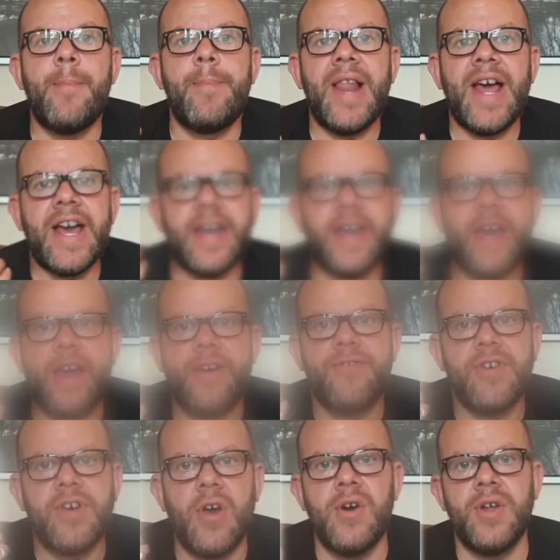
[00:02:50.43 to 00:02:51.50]
Black
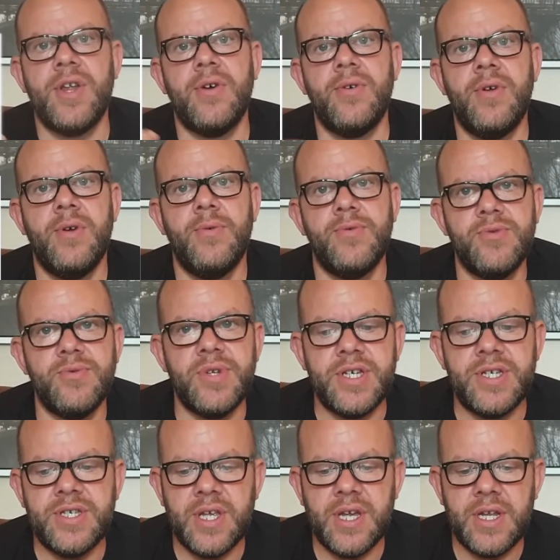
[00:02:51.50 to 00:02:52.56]
Afghano was
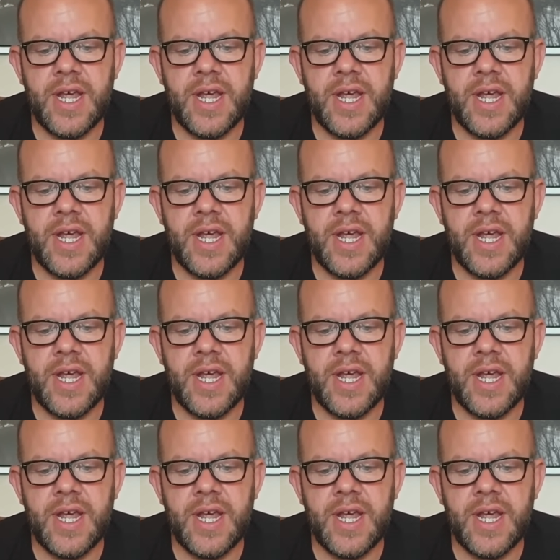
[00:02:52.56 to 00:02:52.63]
released.